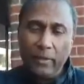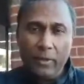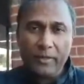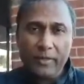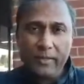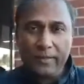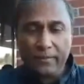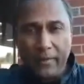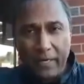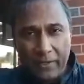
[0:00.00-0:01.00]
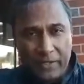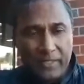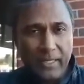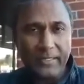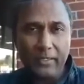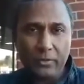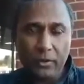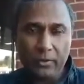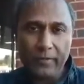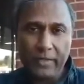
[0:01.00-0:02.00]
or the viruses like the
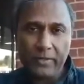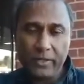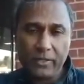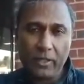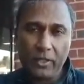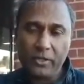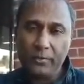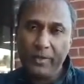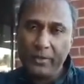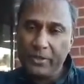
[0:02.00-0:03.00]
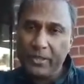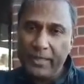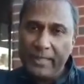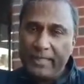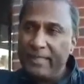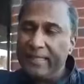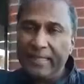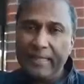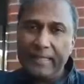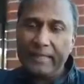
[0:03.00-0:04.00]
coronavirus, like SARS or MERS,
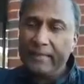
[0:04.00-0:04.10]
the